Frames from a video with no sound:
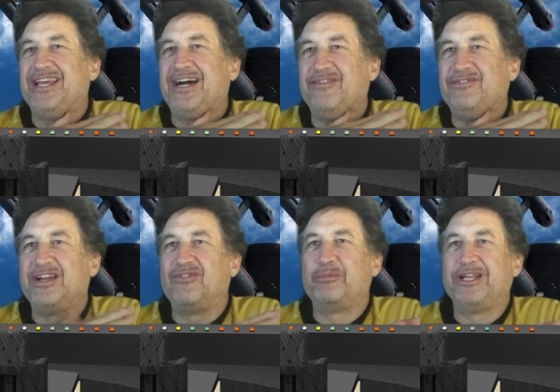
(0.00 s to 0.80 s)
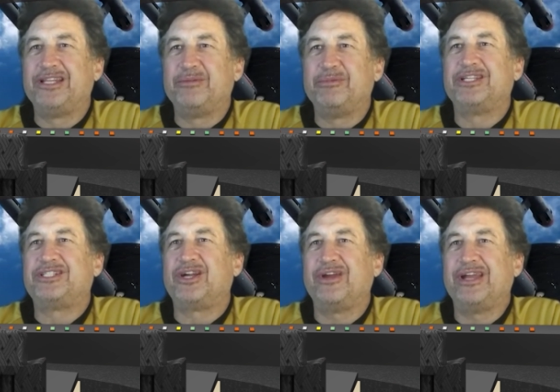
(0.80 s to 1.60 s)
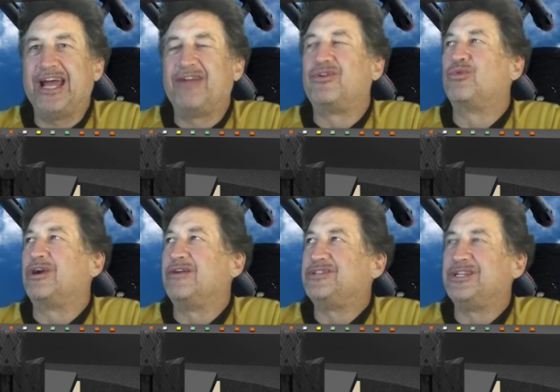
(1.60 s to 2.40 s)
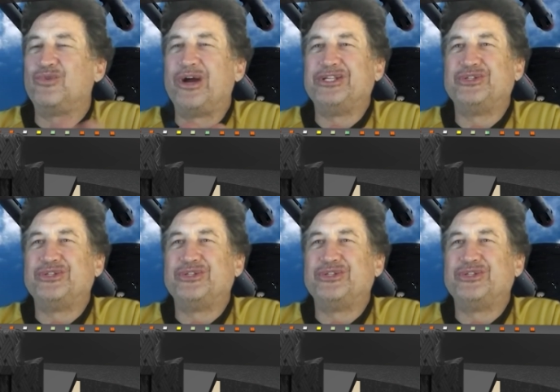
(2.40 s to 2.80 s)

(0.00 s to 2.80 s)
I've never been in the military ever where I've seen white